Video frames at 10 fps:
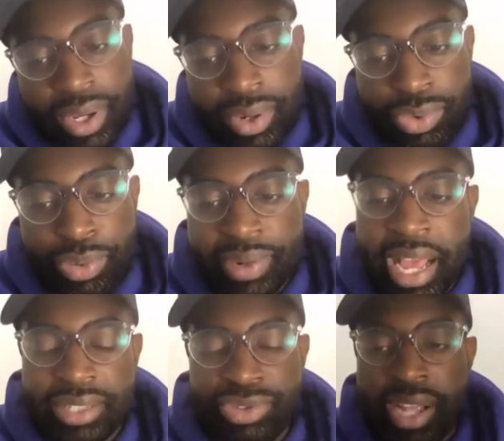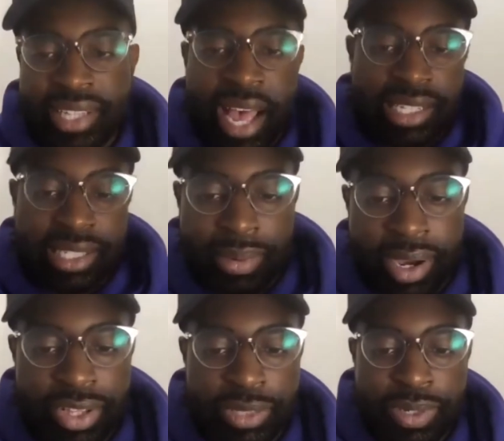group, not trying to isolate my
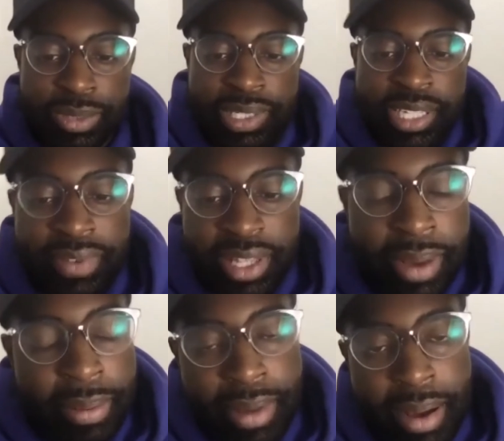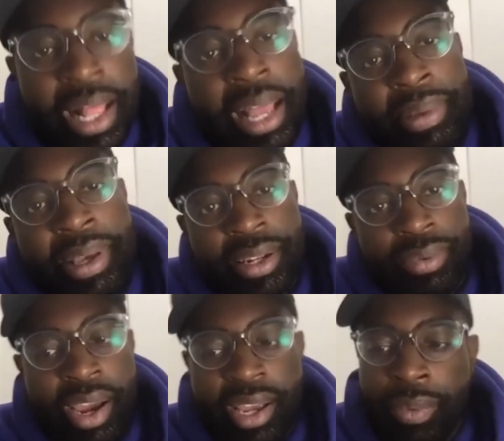others, but specifically my Black men,
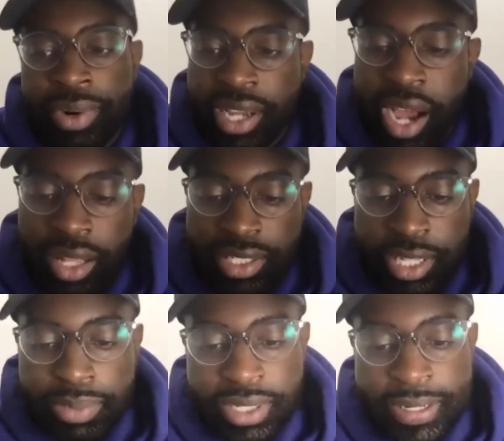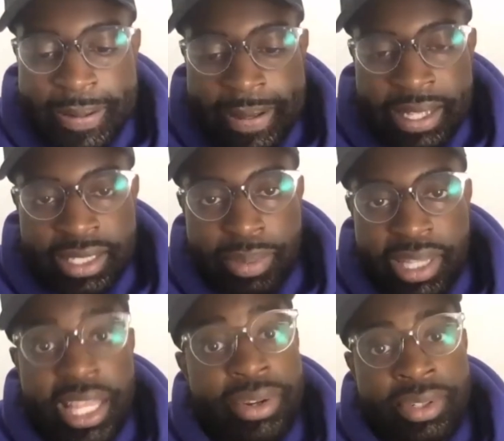right? I want to call us up to be
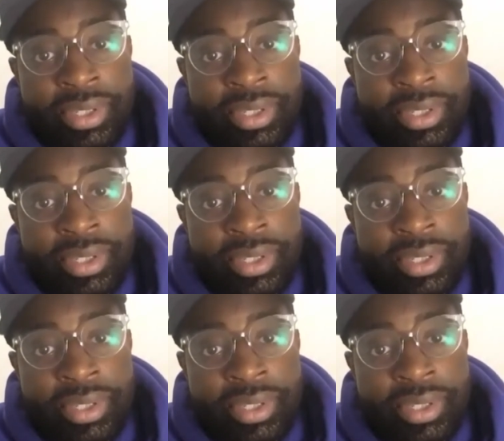leaders in